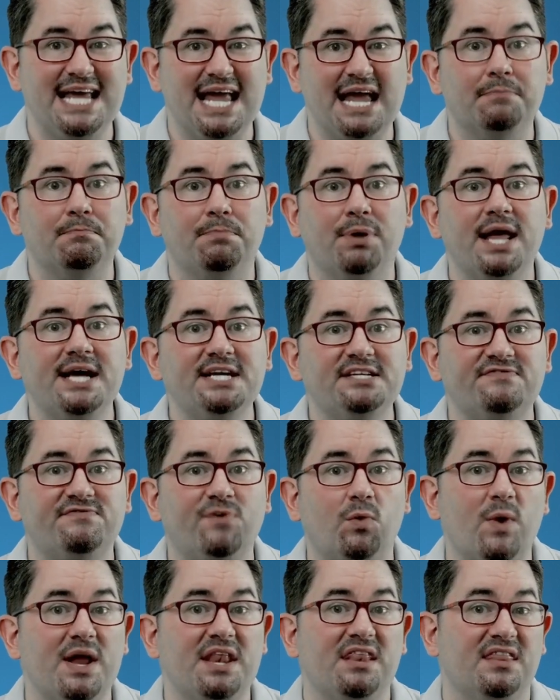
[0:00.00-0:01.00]
in place for
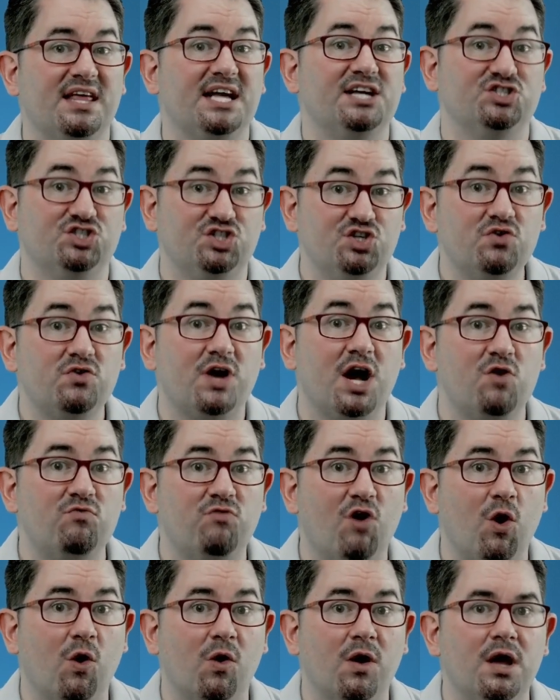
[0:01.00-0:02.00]
when things do go
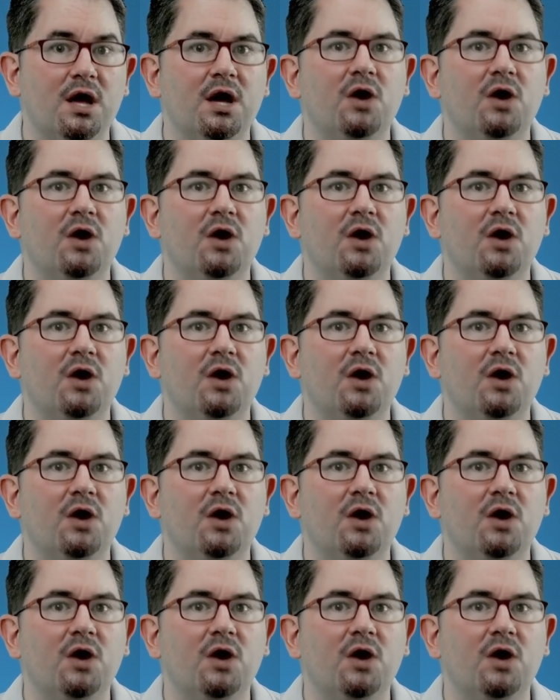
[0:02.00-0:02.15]
wrong